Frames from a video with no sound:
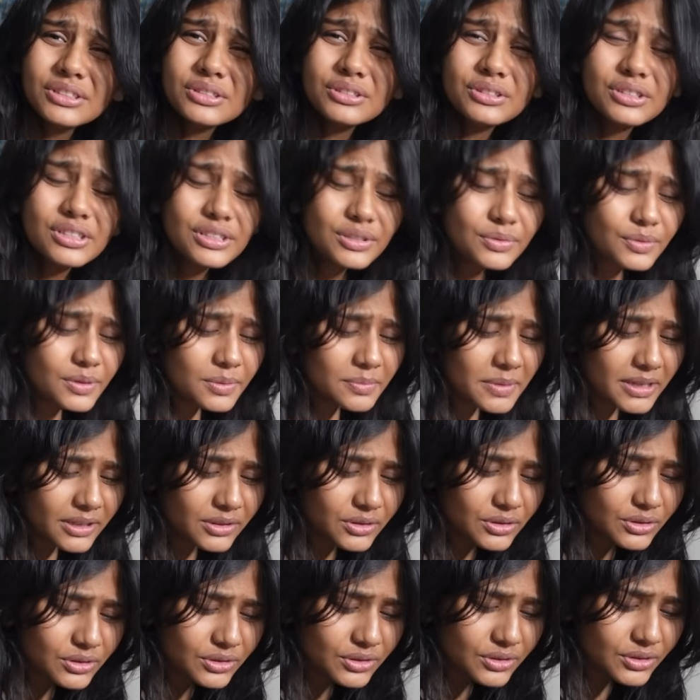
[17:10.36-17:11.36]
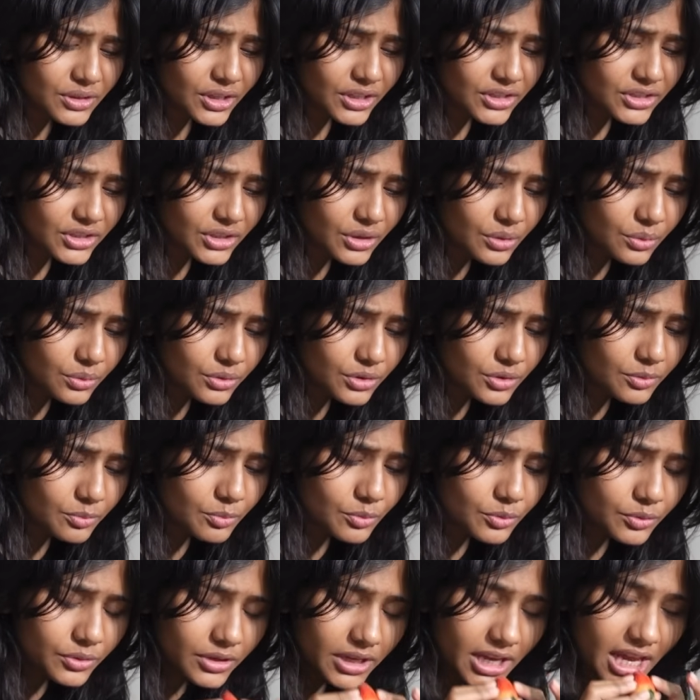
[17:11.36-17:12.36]
this will make such a good
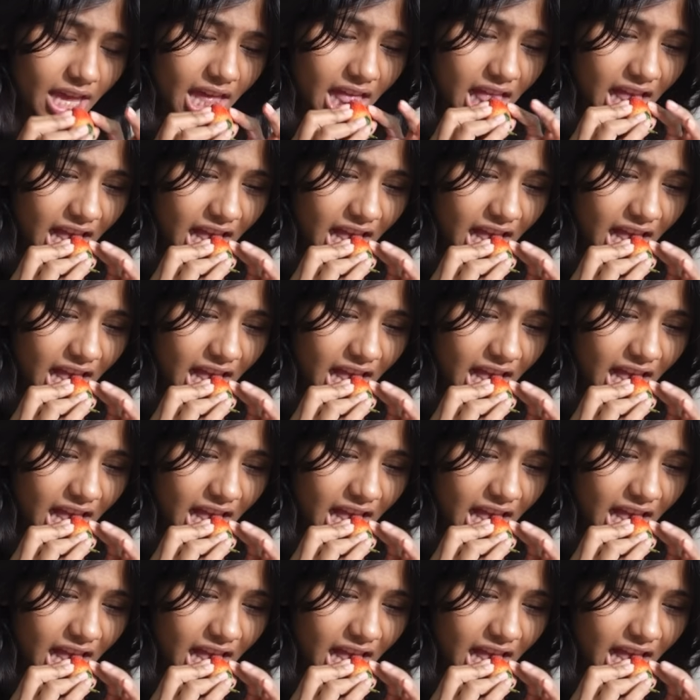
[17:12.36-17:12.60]
smoothie.